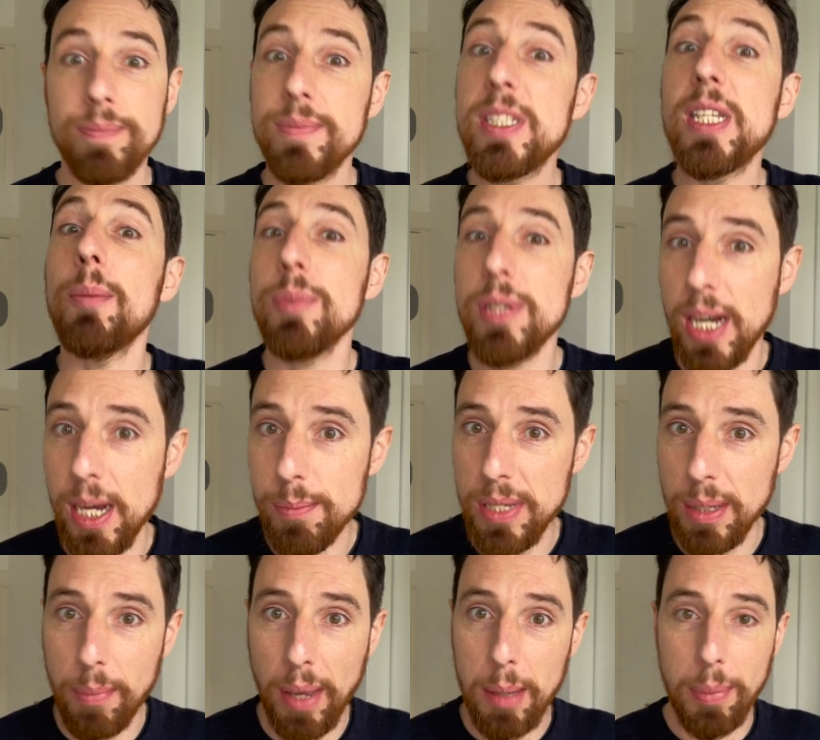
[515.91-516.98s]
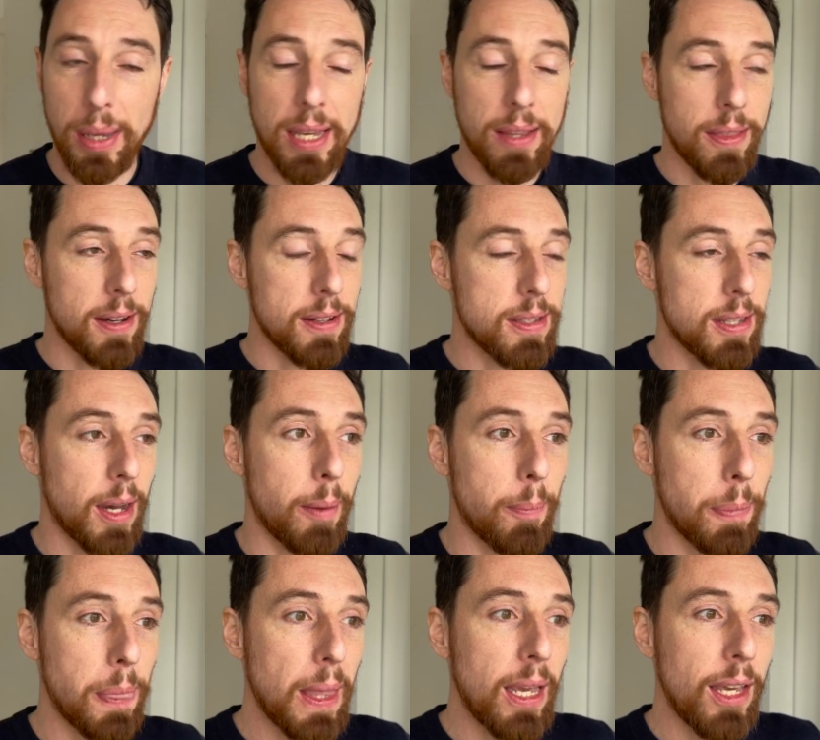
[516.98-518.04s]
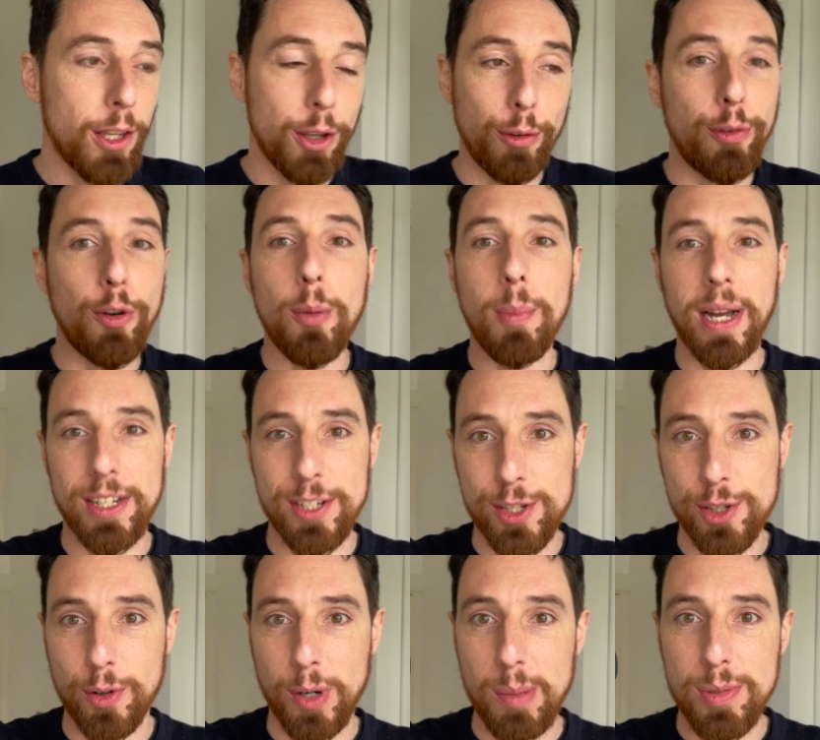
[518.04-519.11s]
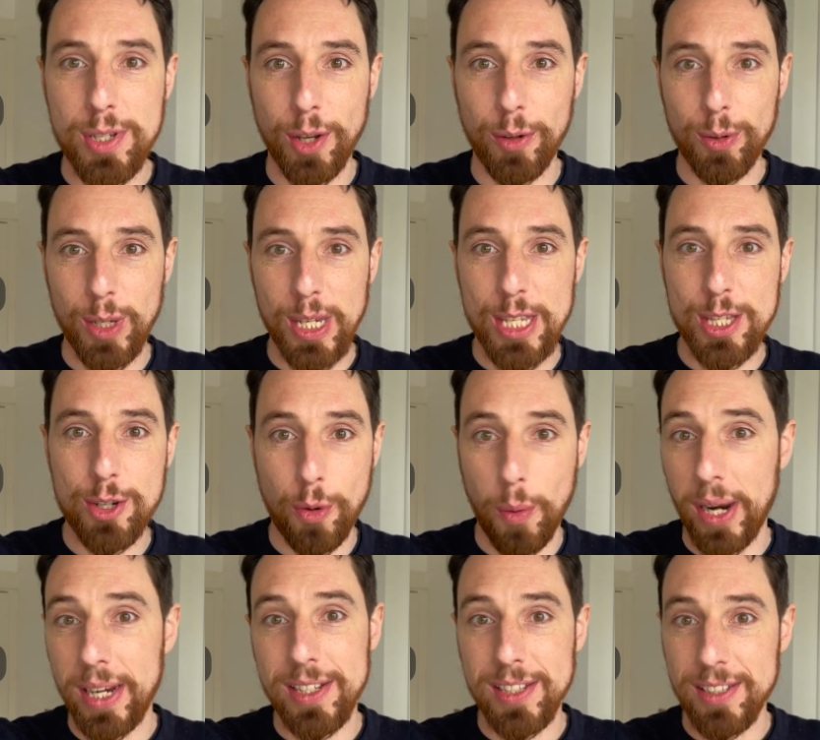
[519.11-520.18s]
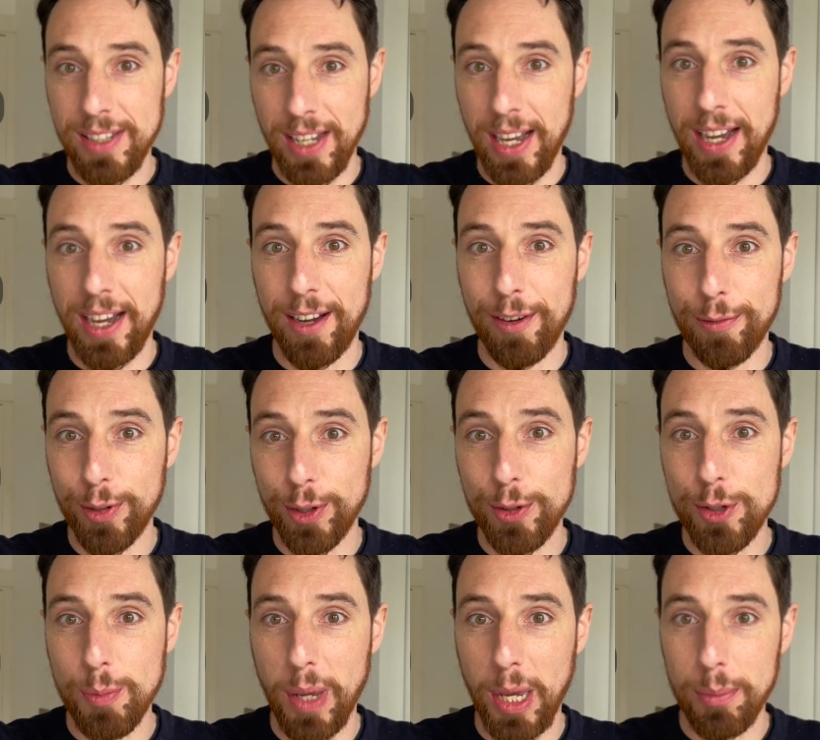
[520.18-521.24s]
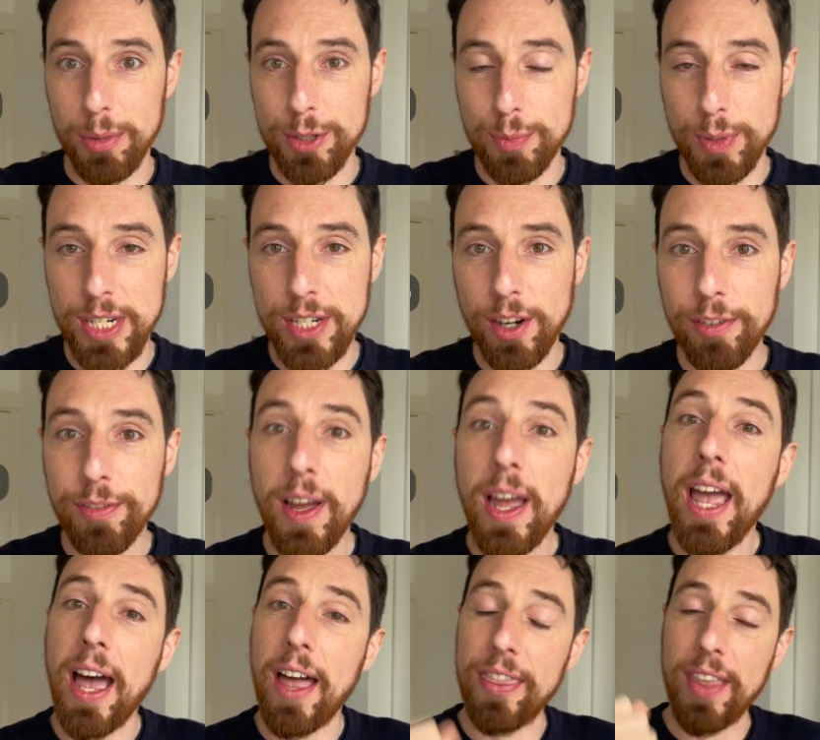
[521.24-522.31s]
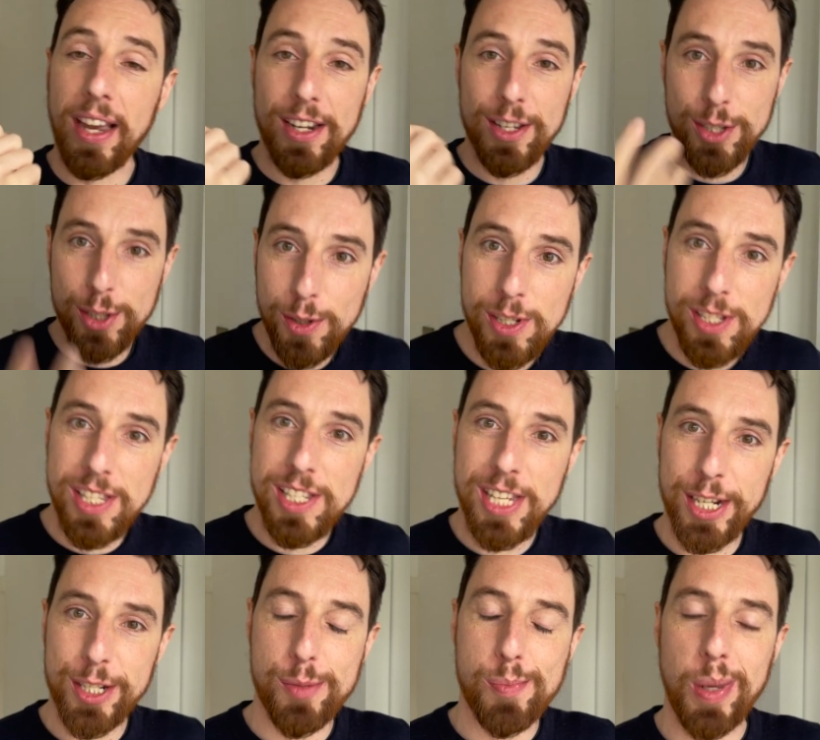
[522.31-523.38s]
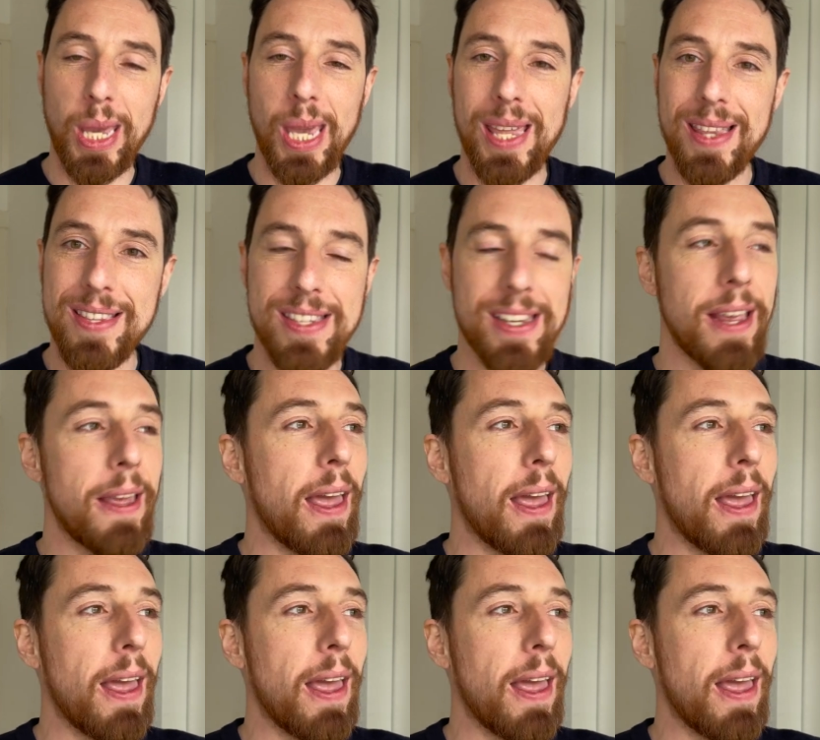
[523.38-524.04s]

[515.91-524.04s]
Sometimes it may be that you format a script so it's great for you to be able to read off, and then as soon as the session begins,